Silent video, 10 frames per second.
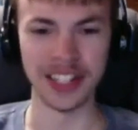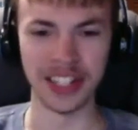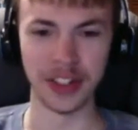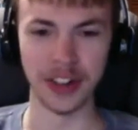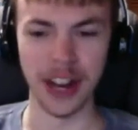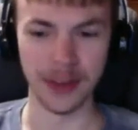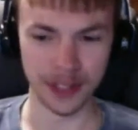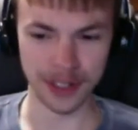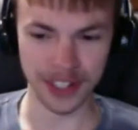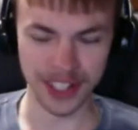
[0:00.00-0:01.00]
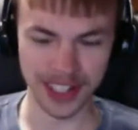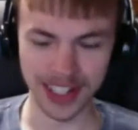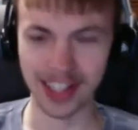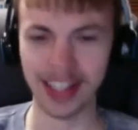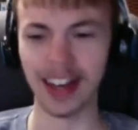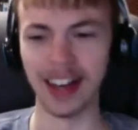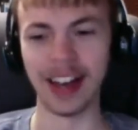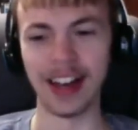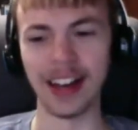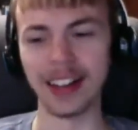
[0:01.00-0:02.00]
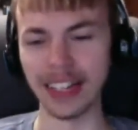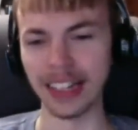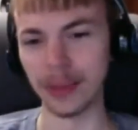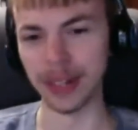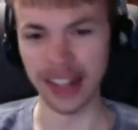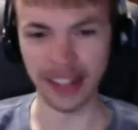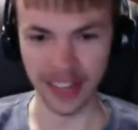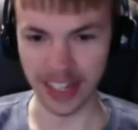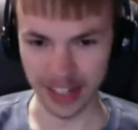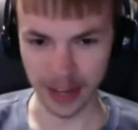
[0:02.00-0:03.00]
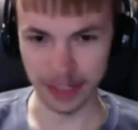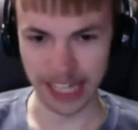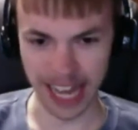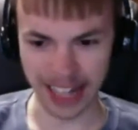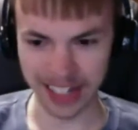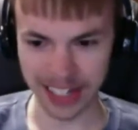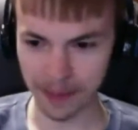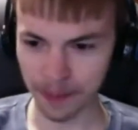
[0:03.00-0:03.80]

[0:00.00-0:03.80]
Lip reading: drivers, eliminating the income tax.